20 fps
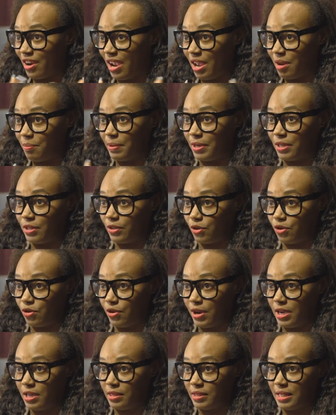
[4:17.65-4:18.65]
had been
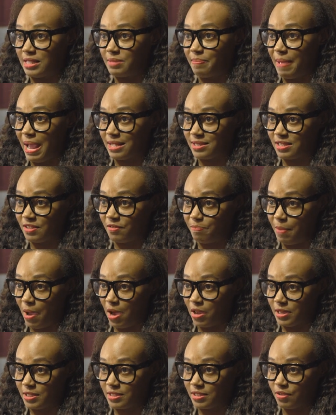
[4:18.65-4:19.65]
creating these massive
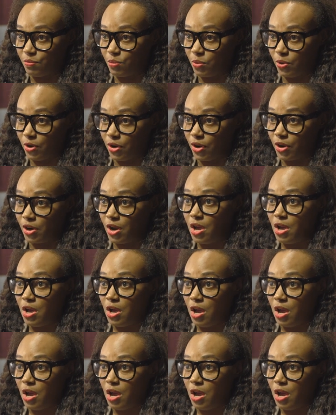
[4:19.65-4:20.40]
bodies of work.